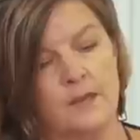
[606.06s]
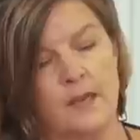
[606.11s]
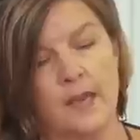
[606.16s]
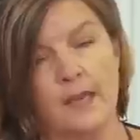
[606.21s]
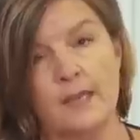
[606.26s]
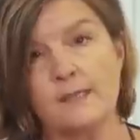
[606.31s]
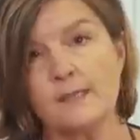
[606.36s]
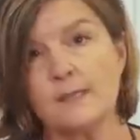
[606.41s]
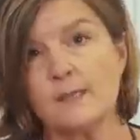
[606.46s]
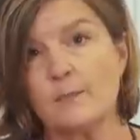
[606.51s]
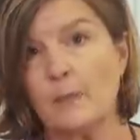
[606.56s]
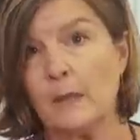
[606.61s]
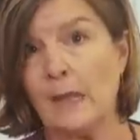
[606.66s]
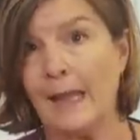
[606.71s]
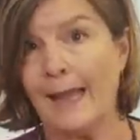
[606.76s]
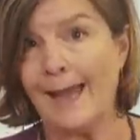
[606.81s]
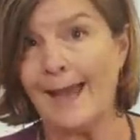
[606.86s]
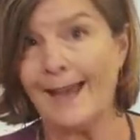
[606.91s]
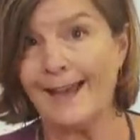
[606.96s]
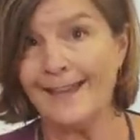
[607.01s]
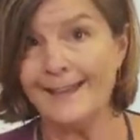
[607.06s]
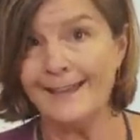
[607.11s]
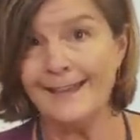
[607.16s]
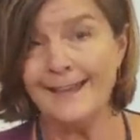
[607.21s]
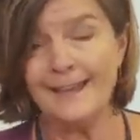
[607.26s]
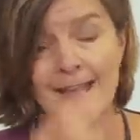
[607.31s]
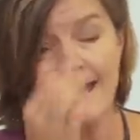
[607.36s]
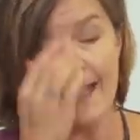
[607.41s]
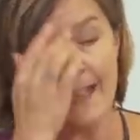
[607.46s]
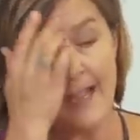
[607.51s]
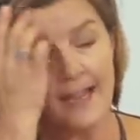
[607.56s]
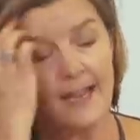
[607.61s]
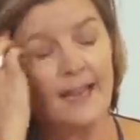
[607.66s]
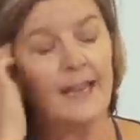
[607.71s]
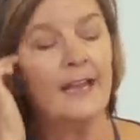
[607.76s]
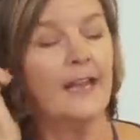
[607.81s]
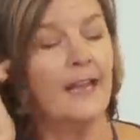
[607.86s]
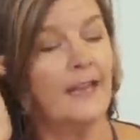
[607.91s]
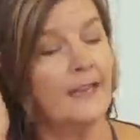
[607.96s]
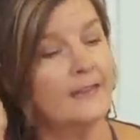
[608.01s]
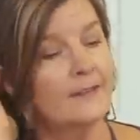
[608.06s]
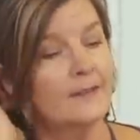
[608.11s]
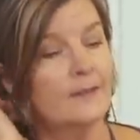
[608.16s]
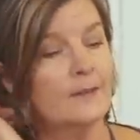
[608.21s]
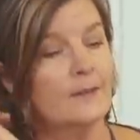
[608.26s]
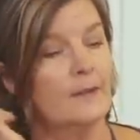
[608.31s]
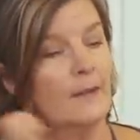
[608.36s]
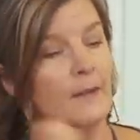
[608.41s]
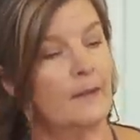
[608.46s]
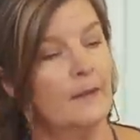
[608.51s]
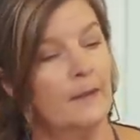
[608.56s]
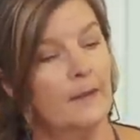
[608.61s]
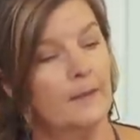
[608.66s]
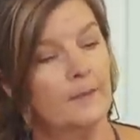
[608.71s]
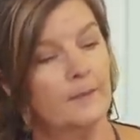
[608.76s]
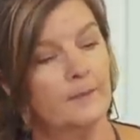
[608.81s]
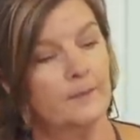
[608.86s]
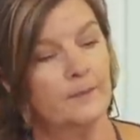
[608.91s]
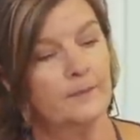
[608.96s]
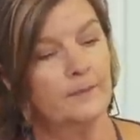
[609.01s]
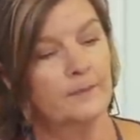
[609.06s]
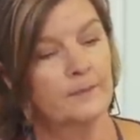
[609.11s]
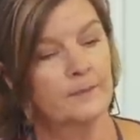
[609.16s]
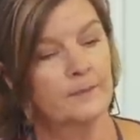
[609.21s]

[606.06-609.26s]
nice plaid and um,